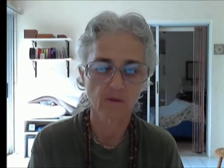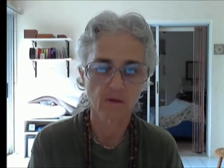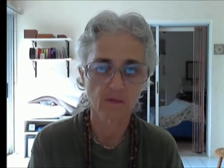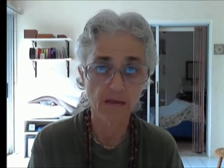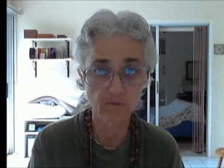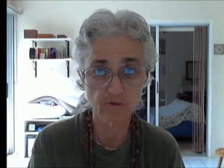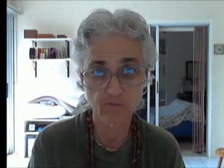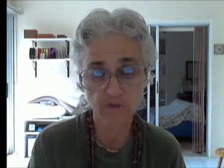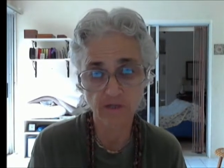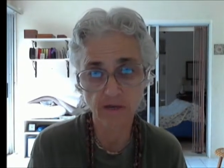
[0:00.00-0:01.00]
And that was the
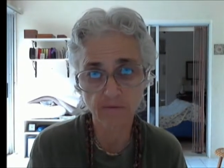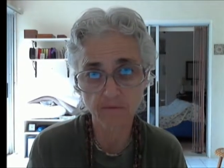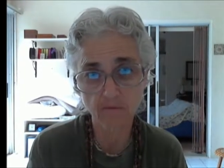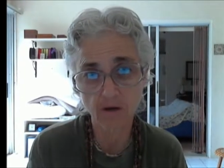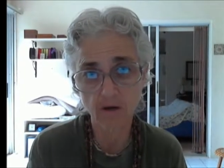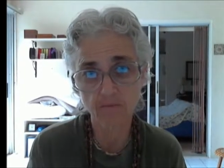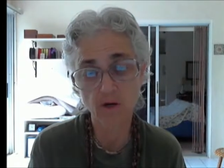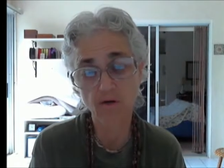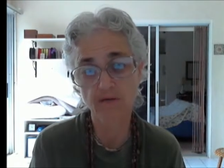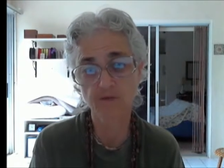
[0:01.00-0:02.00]
mistake
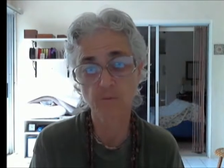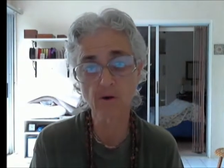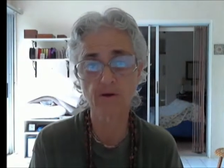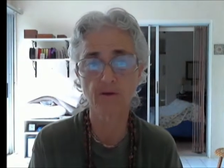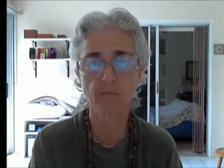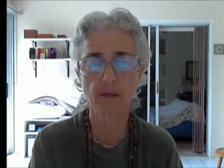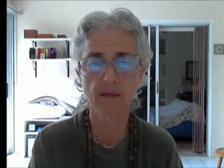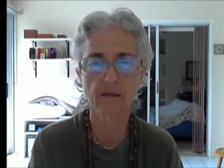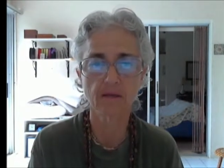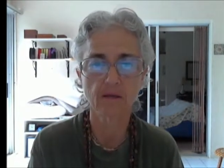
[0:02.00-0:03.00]
Maharaj Bharata made.
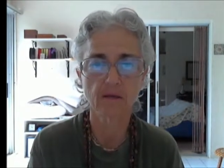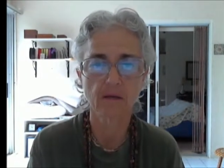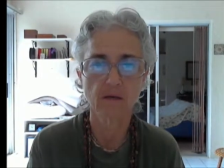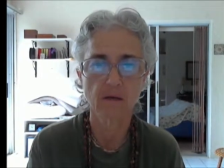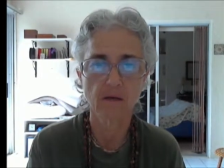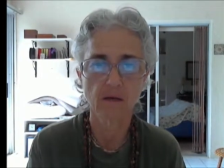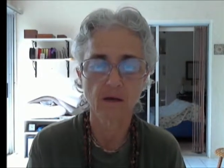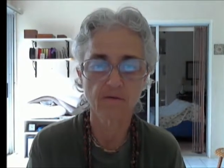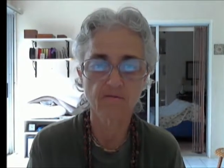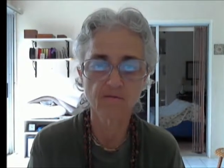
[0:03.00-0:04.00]

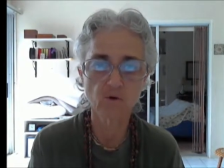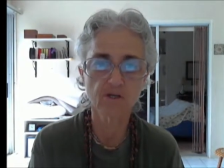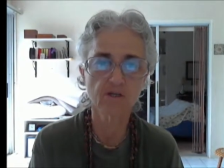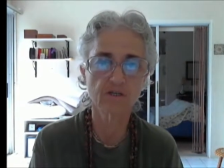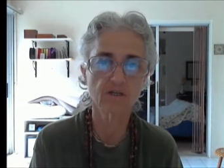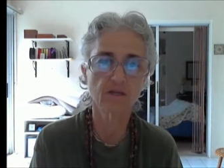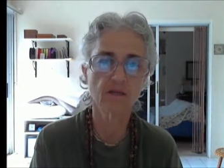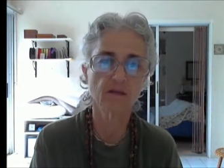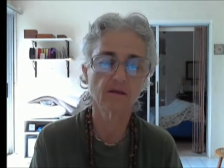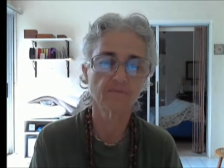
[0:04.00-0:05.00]

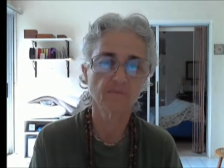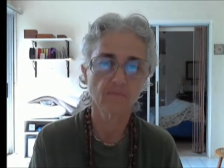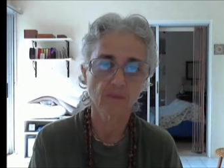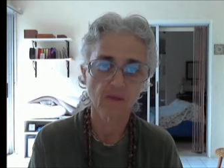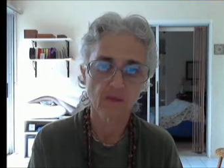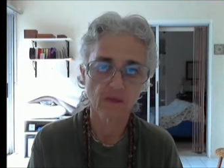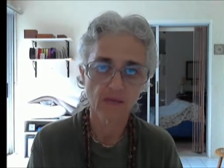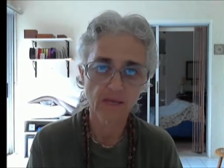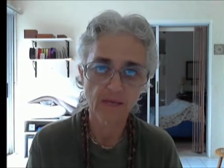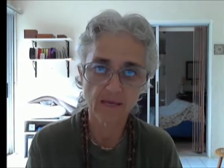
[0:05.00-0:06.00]
Unfortunately,
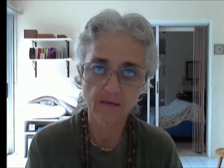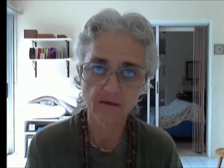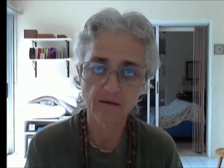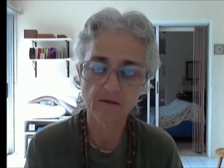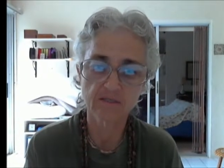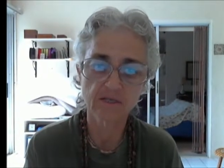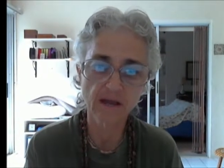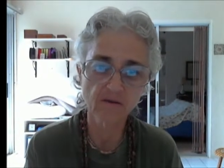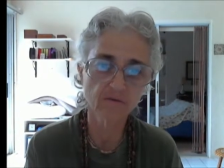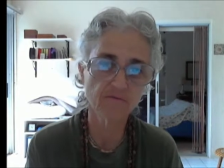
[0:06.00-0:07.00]
he
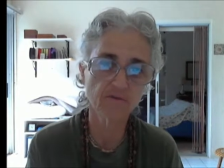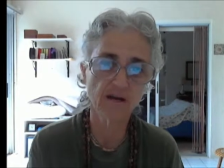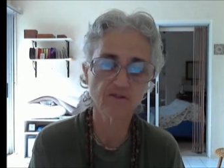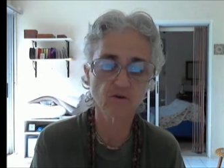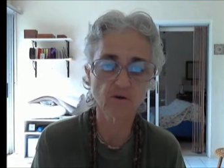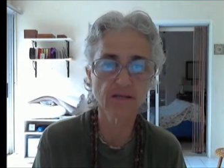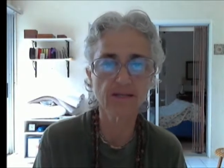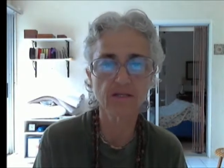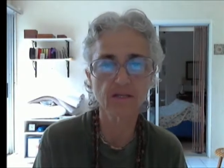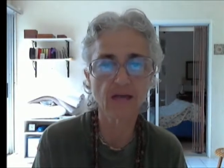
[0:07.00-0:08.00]
sacrificed, or he
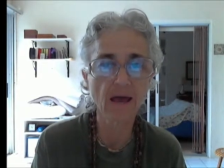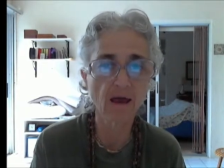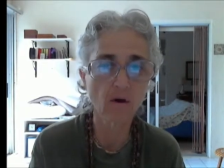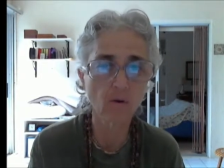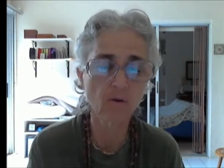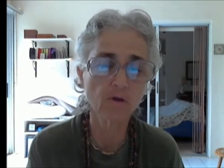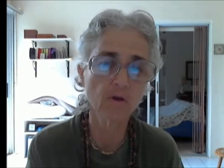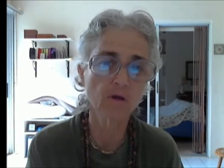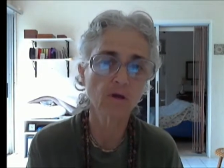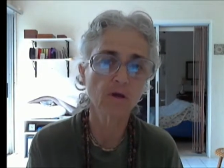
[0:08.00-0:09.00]
allowed
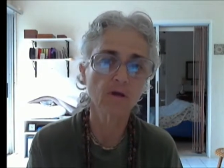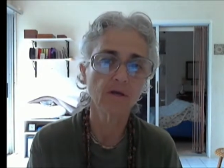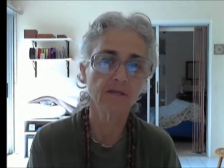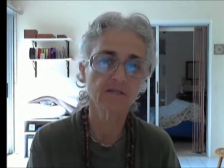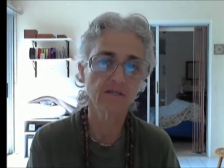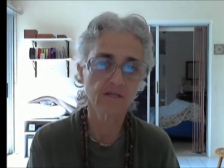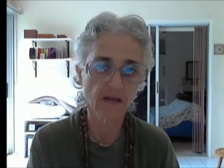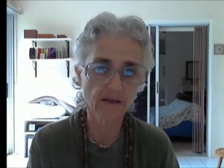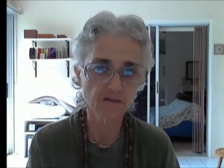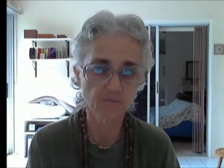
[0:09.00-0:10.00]
his
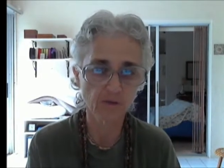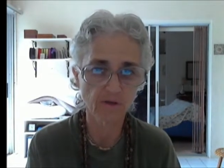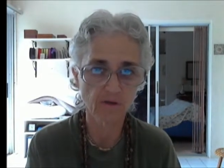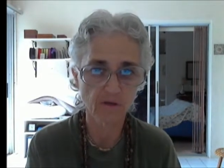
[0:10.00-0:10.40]
attachment